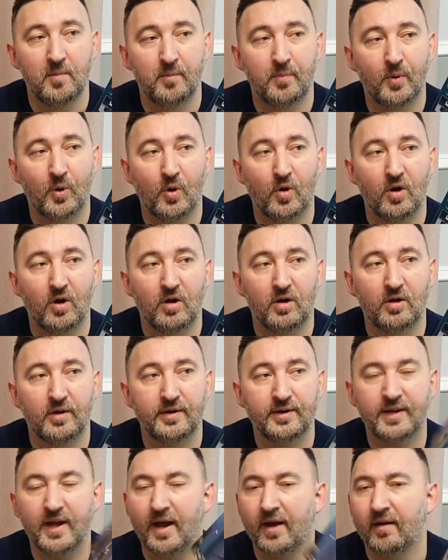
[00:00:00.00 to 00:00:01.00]
But
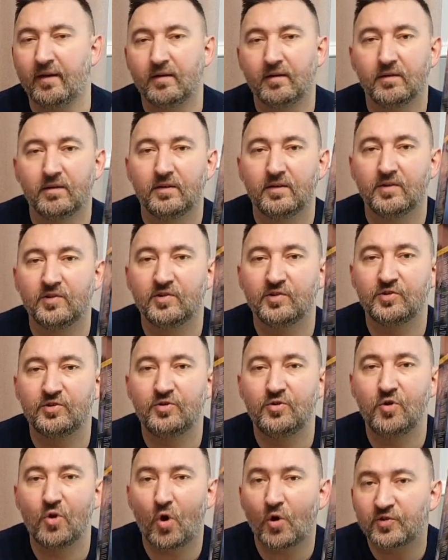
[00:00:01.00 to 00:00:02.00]
yeah, it's
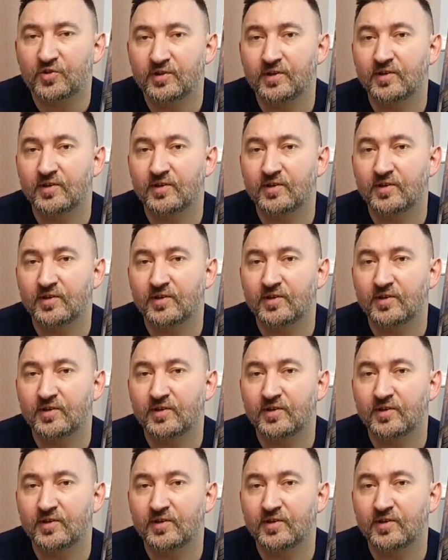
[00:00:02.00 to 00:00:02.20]
not